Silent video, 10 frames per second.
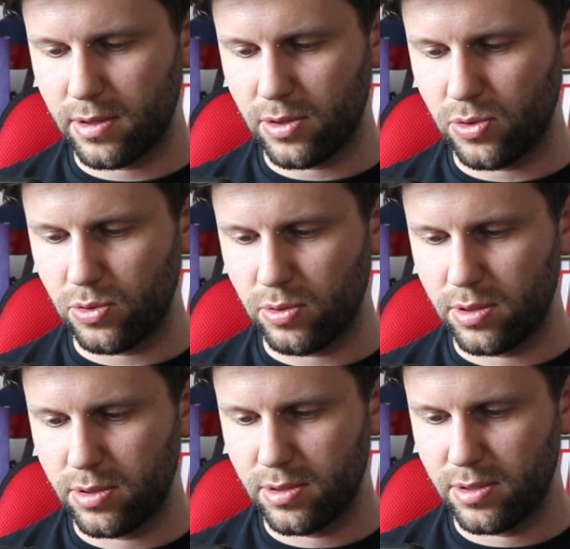Oh.
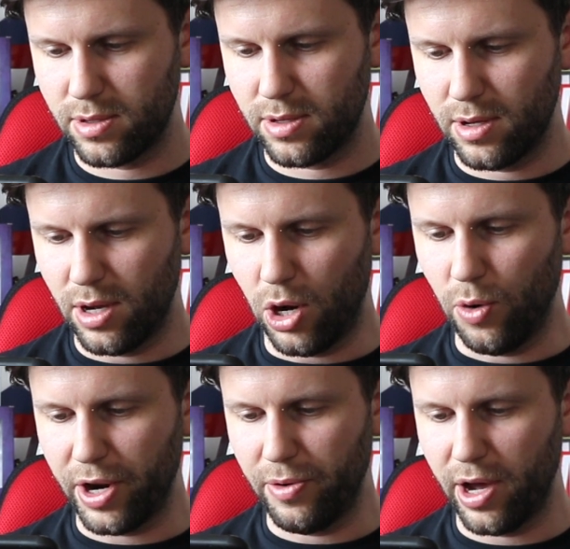
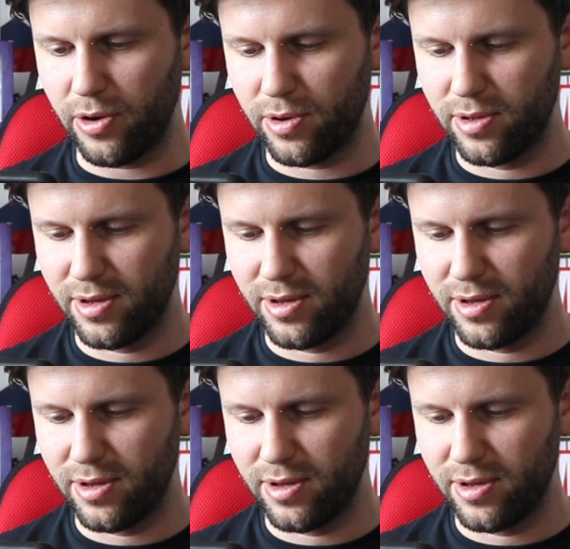Oh, I don't know.